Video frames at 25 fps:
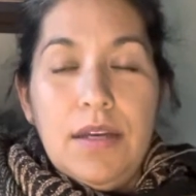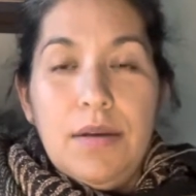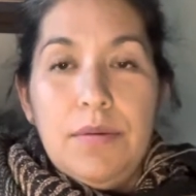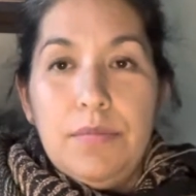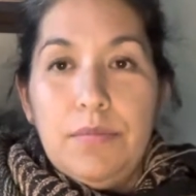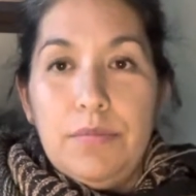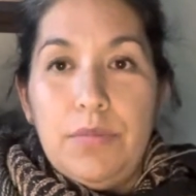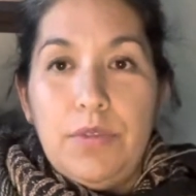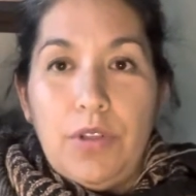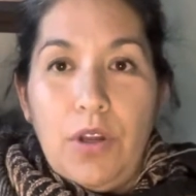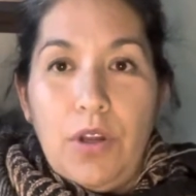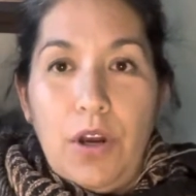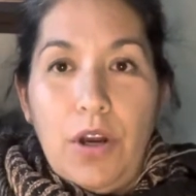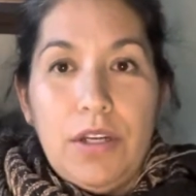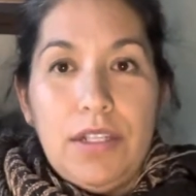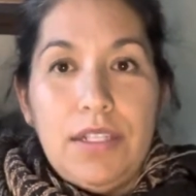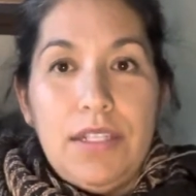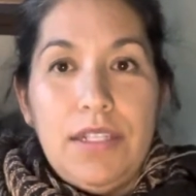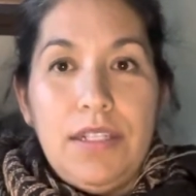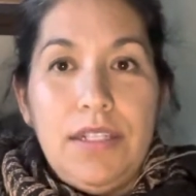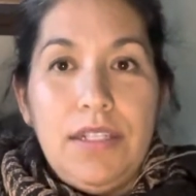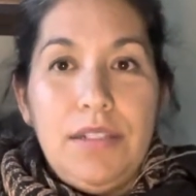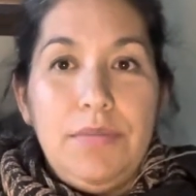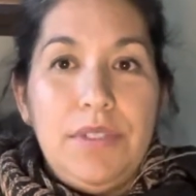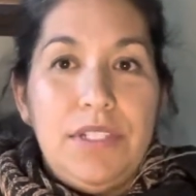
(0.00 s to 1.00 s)
blocked
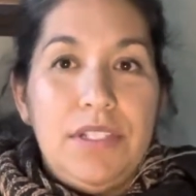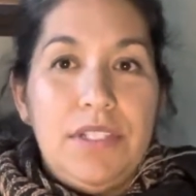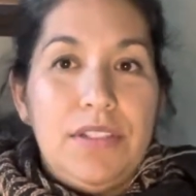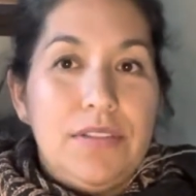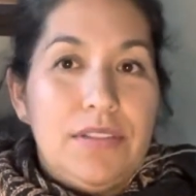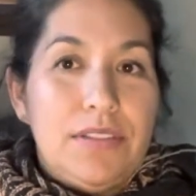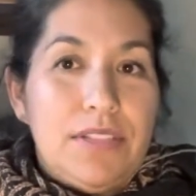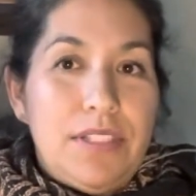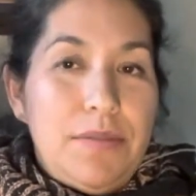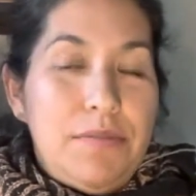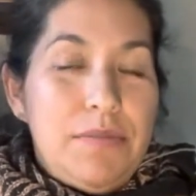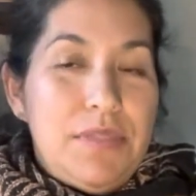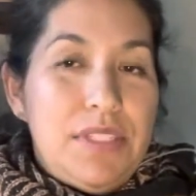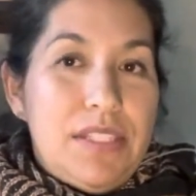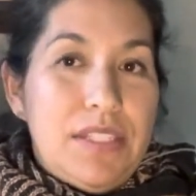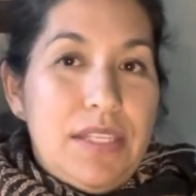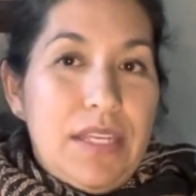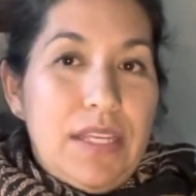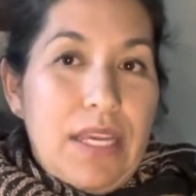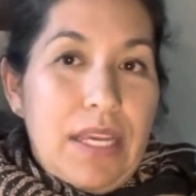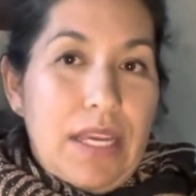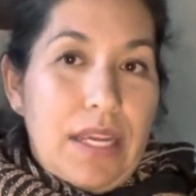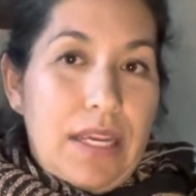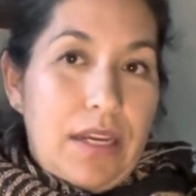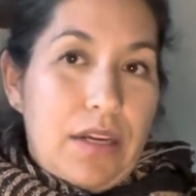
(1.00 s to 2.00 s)
it because i'm
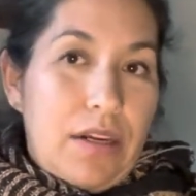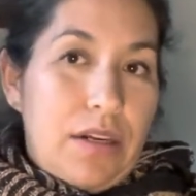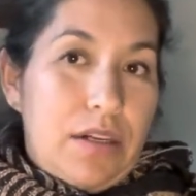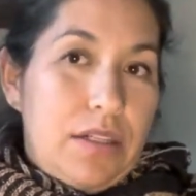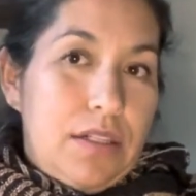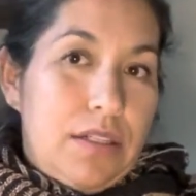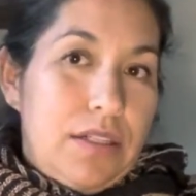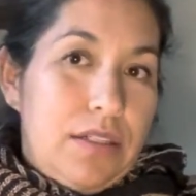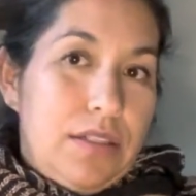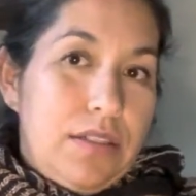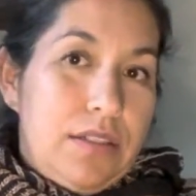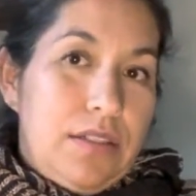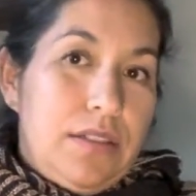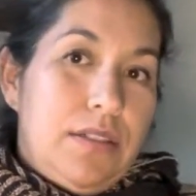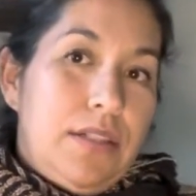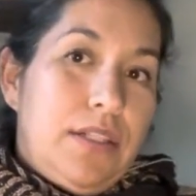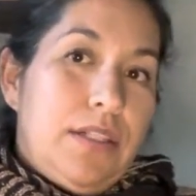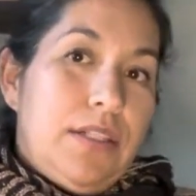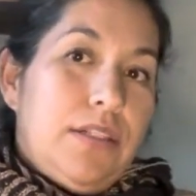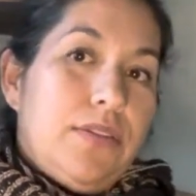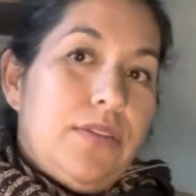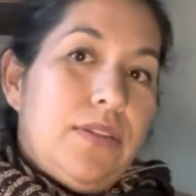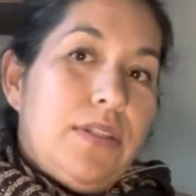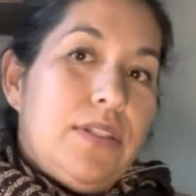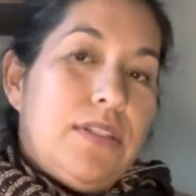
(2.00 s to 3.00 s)
scared i
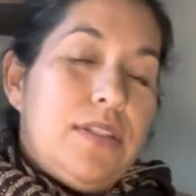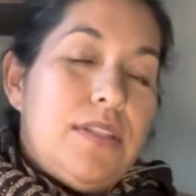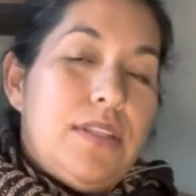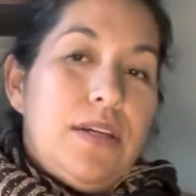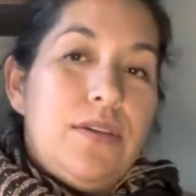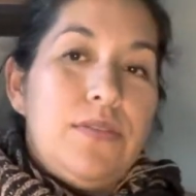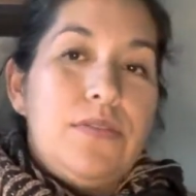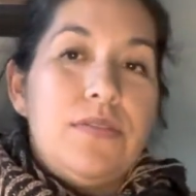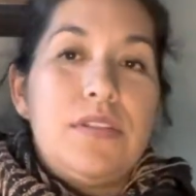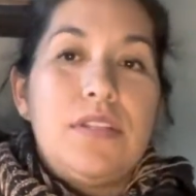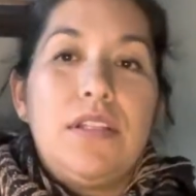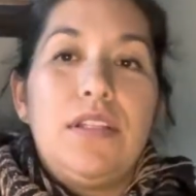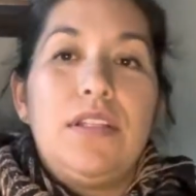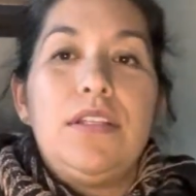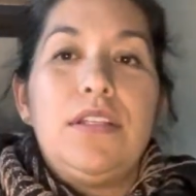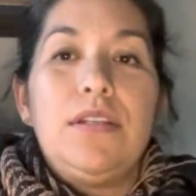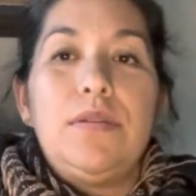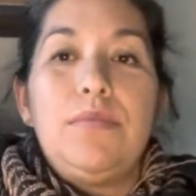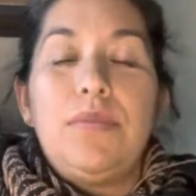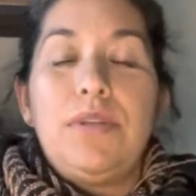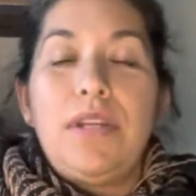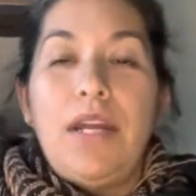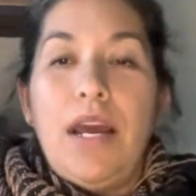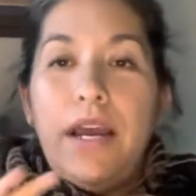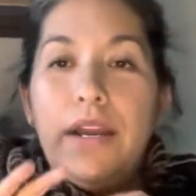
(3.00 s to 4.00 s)
know that sounds silly
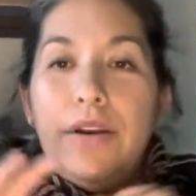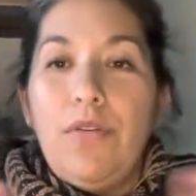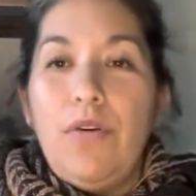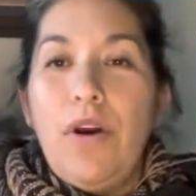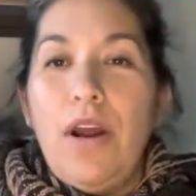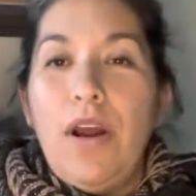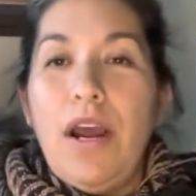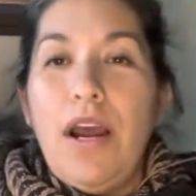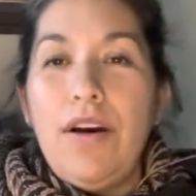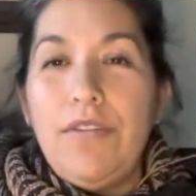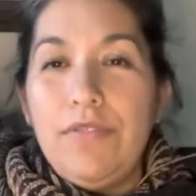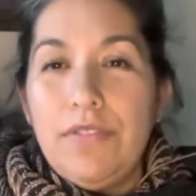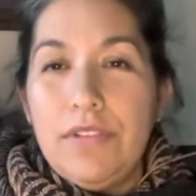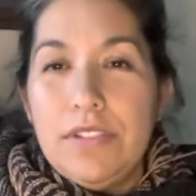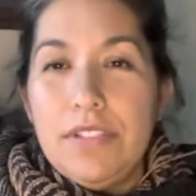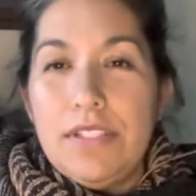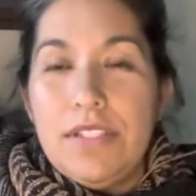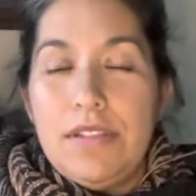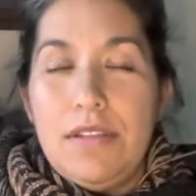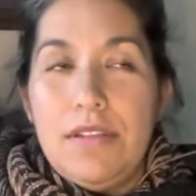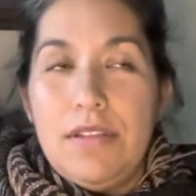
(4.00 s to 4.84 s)
but i don't have the